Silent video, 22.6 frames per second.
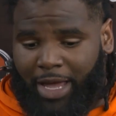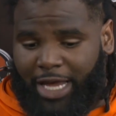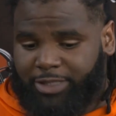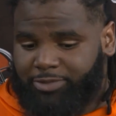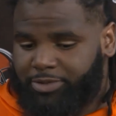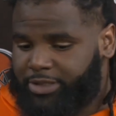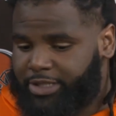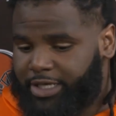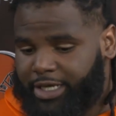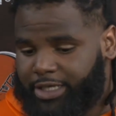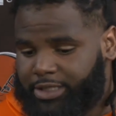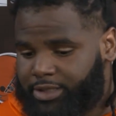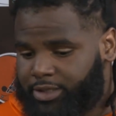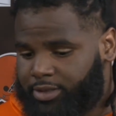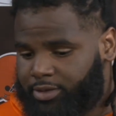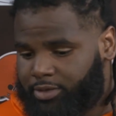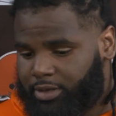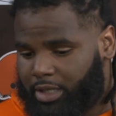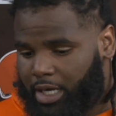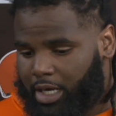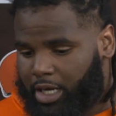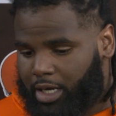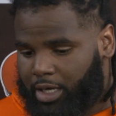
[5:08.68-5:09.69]
Match protection
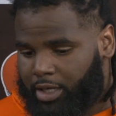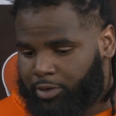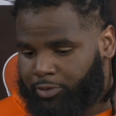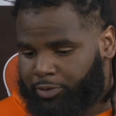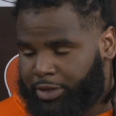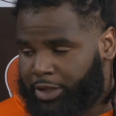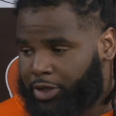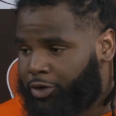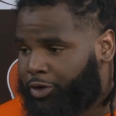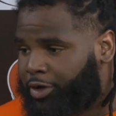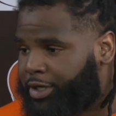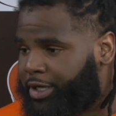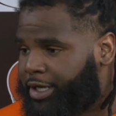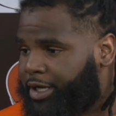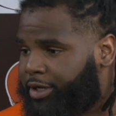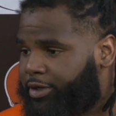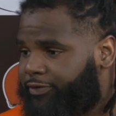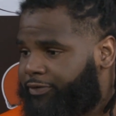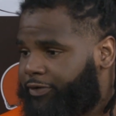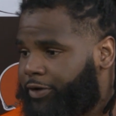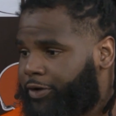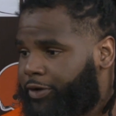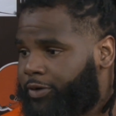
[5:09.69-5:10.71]
when he's going
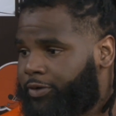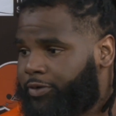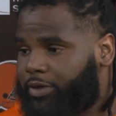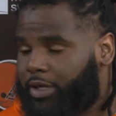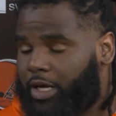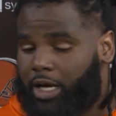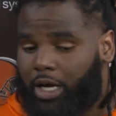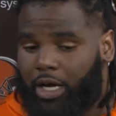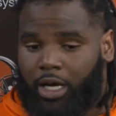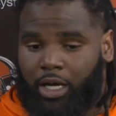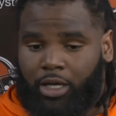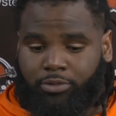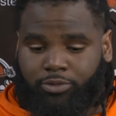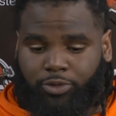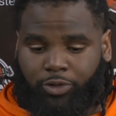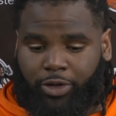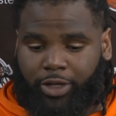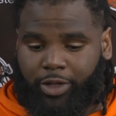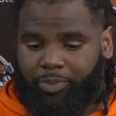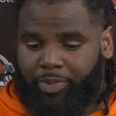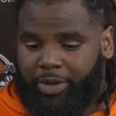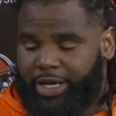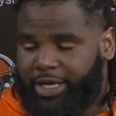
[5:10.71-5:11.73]
downfield.
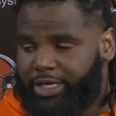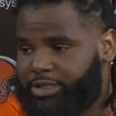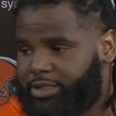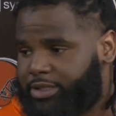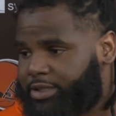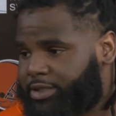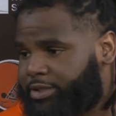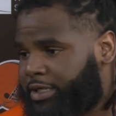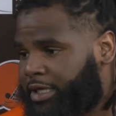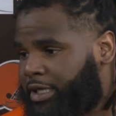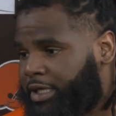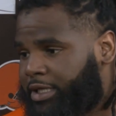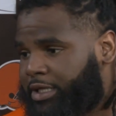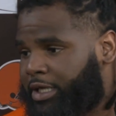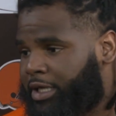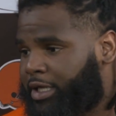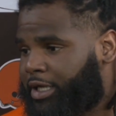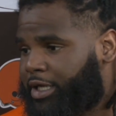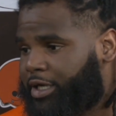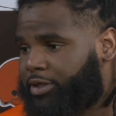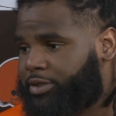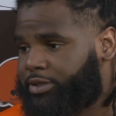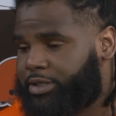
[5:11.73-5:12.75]
Quick passes,
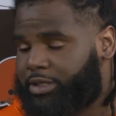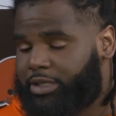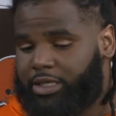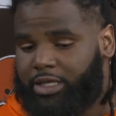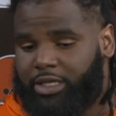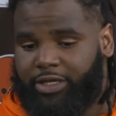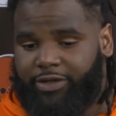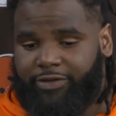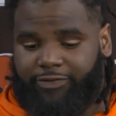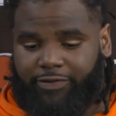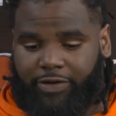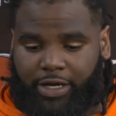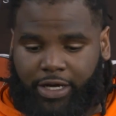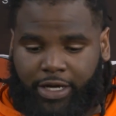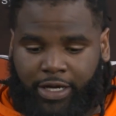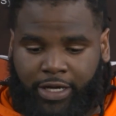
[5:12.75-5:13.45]
anything else underneath.